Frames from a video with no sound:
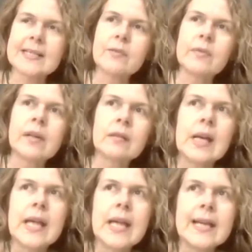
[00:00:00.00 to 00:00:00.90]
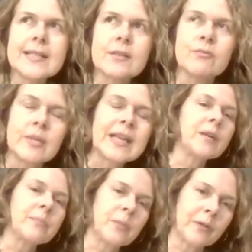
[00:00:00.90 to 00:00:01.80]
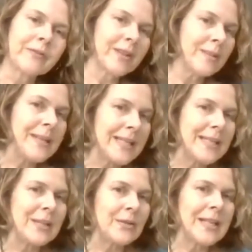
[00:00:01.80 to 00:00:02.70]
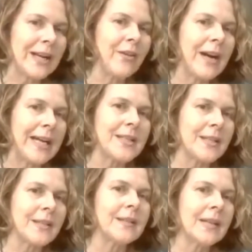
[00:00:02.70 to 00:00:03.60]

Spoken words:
a really good book for the Me Too generation.